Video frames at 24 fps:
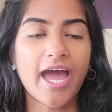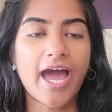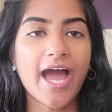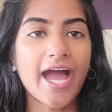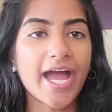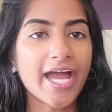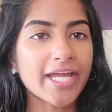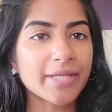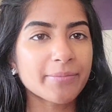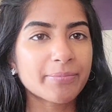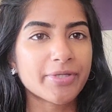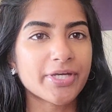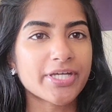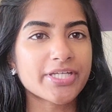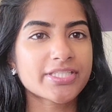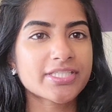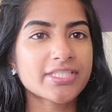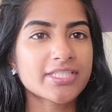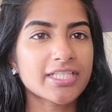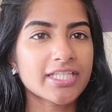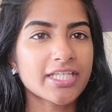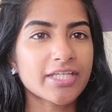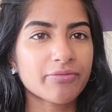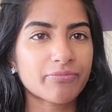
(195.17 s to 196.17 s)
I
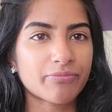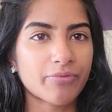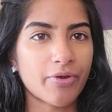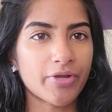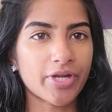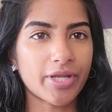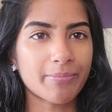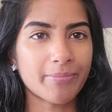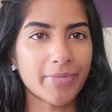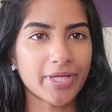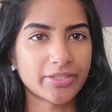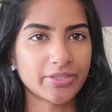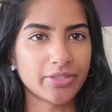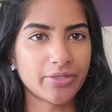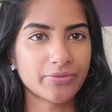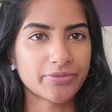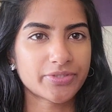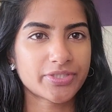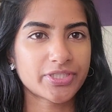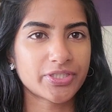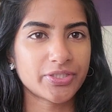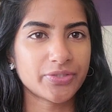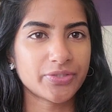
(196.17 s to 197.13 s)
personally wrote up my notes